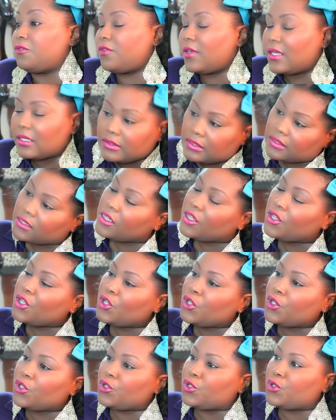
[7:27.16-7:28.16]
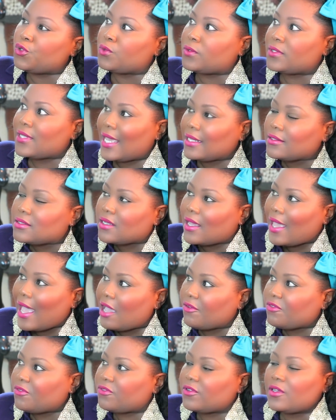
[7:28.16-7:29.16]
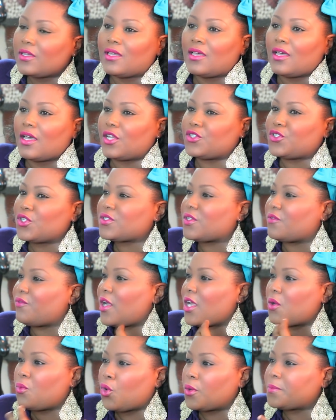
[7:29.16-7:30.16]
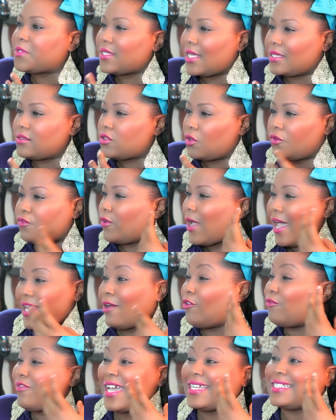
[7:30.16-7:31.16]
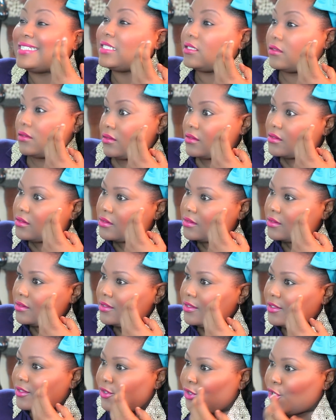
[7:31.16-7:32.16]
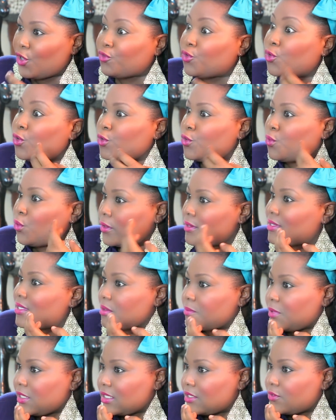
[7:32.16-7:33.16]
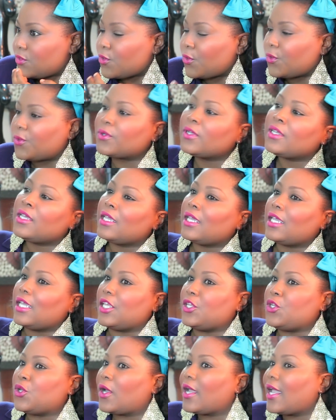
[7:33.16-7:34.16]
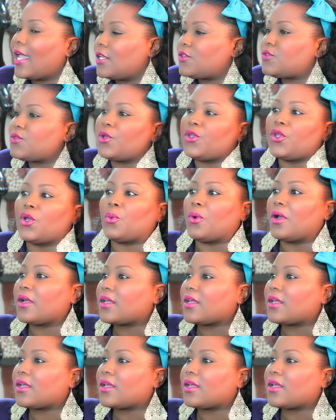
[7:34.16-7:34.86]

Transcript: be fit, you tend to have just a very warped sense of ideals of who you want to be. So in your head, so you're